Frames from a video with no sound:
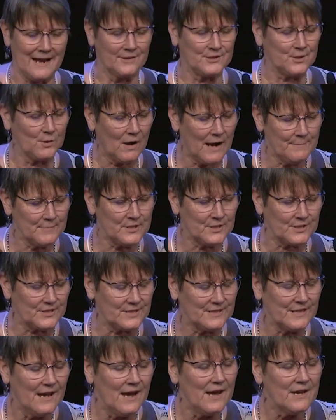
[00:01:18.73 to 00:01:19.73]
So I'm
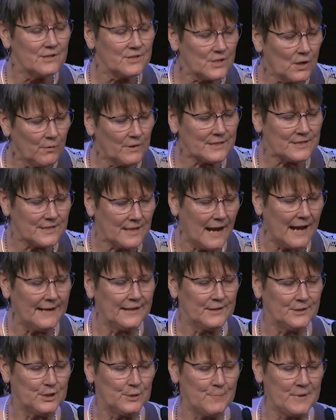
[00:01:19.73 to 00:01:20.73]
just so
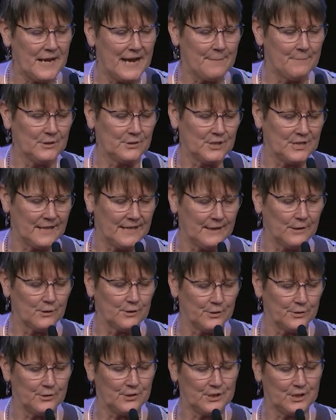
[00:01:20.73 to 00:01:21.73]
excited to be able to
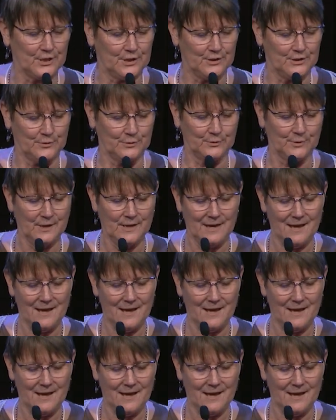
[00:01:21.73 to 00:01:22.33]
introduce to you